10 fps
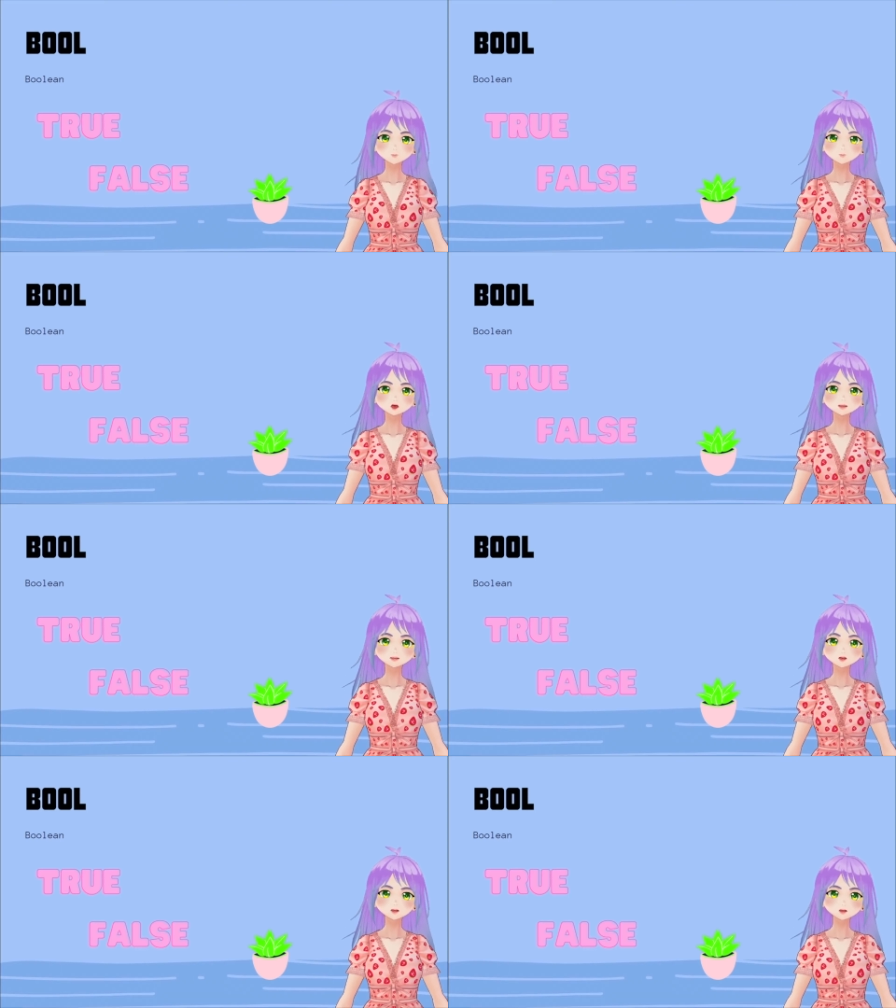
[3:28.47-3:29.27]
one
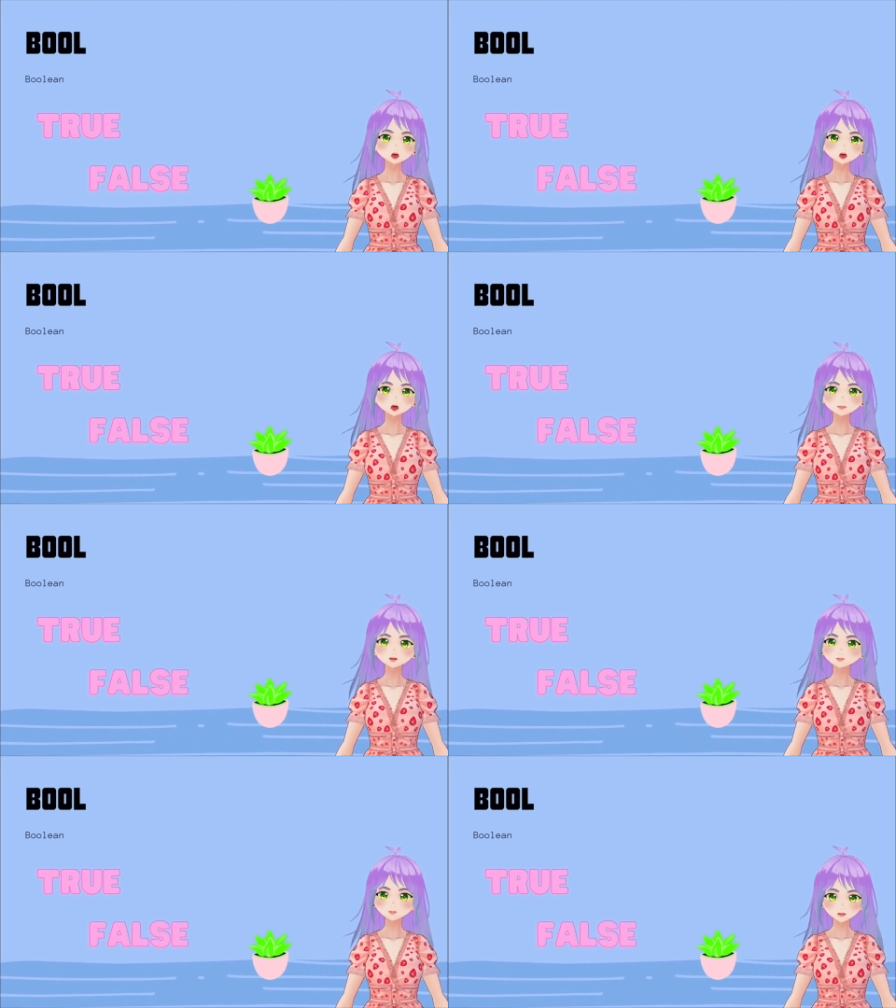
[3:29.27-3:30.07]
video only
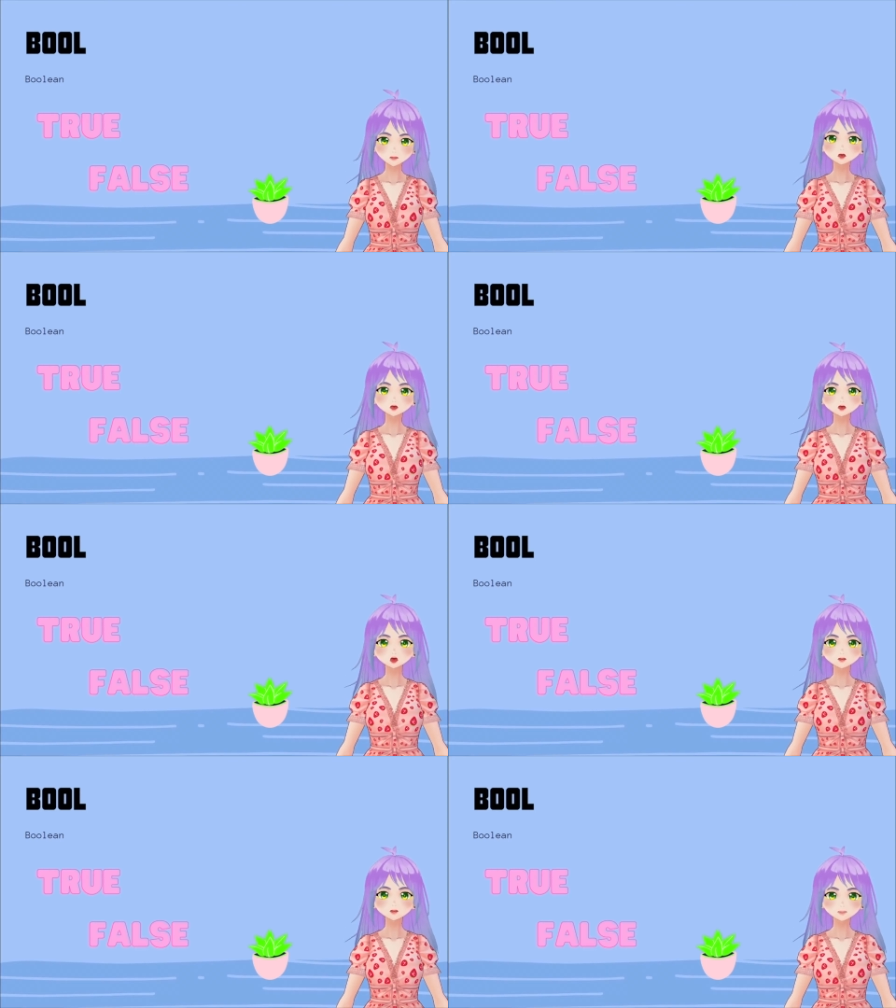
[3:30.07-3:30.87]
for
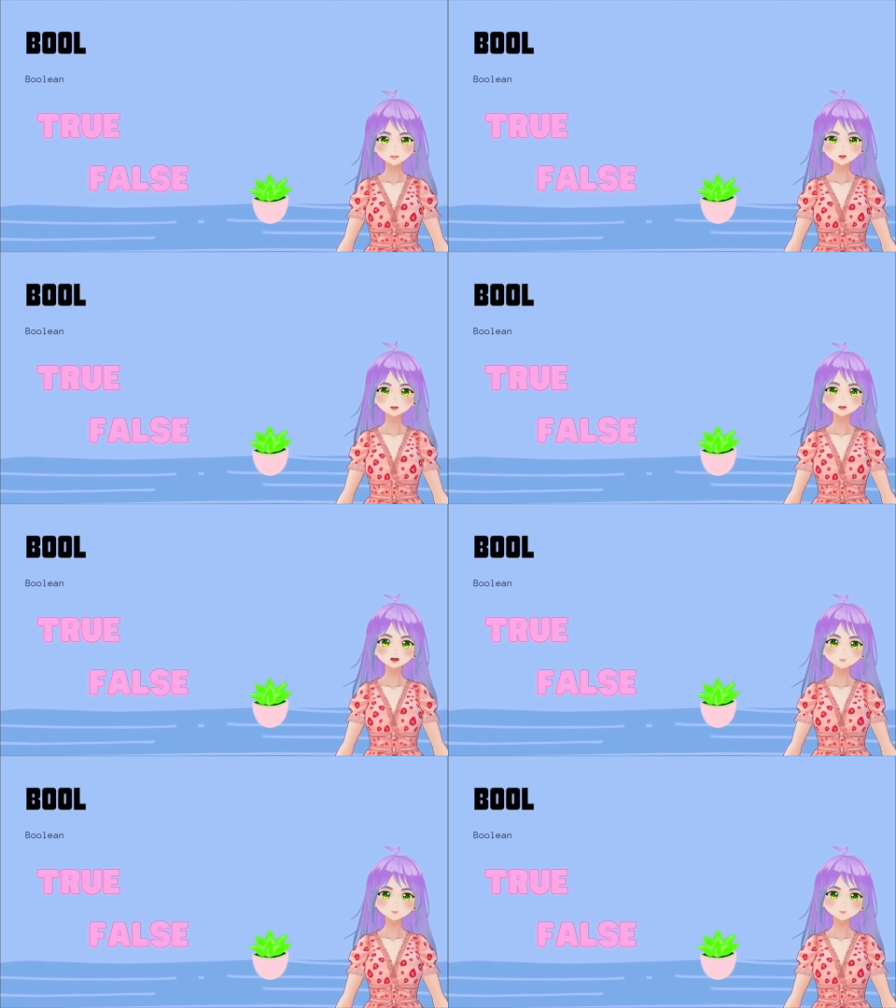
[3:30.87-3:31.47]
Boolean data.